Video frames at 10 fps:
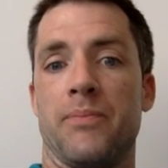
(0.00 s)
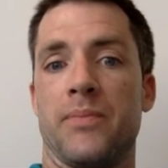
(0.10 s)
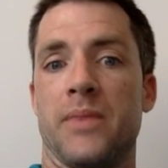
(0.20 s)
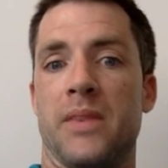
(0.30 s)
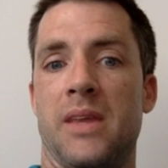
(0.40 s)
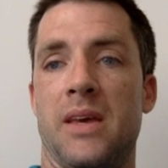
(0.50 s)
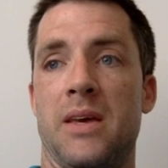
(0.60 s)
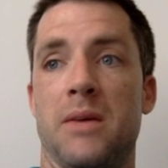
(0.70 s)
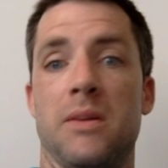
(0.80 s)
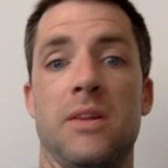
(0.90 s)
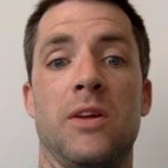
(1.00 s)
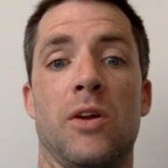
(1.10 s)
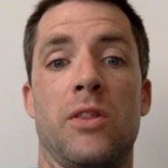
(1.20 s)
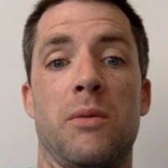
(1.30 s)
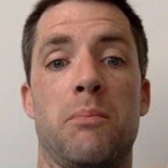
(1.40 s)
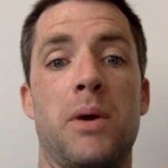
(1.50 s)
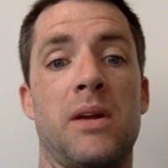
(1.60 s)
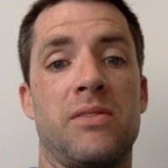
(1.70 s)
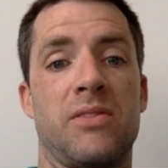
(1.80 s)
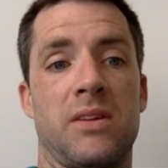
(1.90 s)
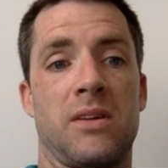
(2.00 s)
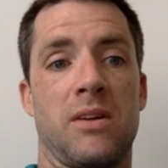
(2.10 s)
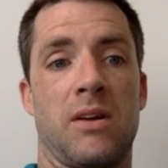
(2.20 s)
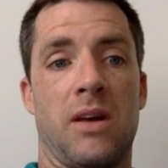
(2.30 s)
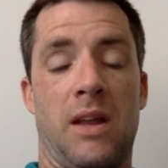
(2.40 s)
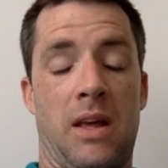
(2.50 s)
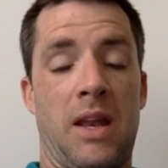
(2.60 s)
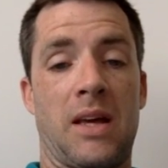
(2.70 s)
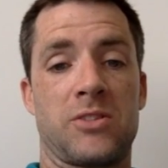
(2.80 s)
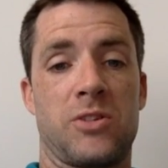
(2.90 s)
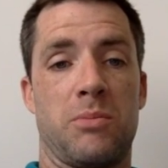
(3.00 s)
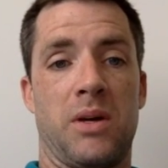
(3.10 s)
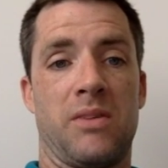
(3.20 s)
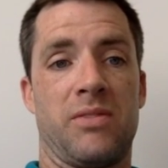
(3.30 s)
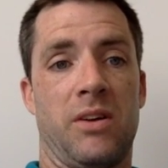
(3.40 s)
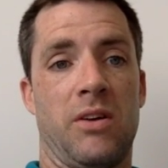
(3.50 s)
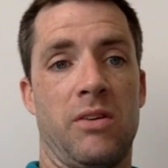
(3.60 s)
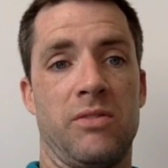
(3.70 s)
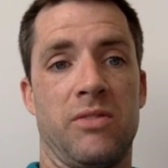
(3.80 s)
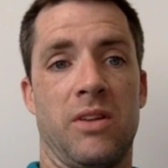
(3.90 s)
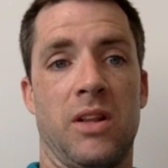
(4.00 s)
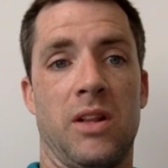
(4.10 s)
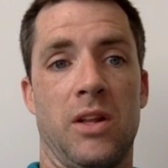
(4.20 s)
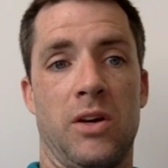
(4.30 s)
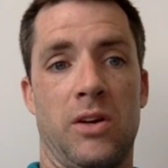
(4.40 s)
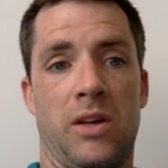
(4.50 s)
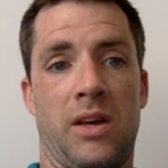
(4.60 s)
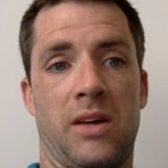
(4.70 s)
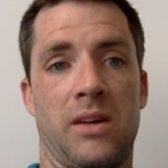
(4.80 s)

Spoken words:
The benefit and an extra benefit of learning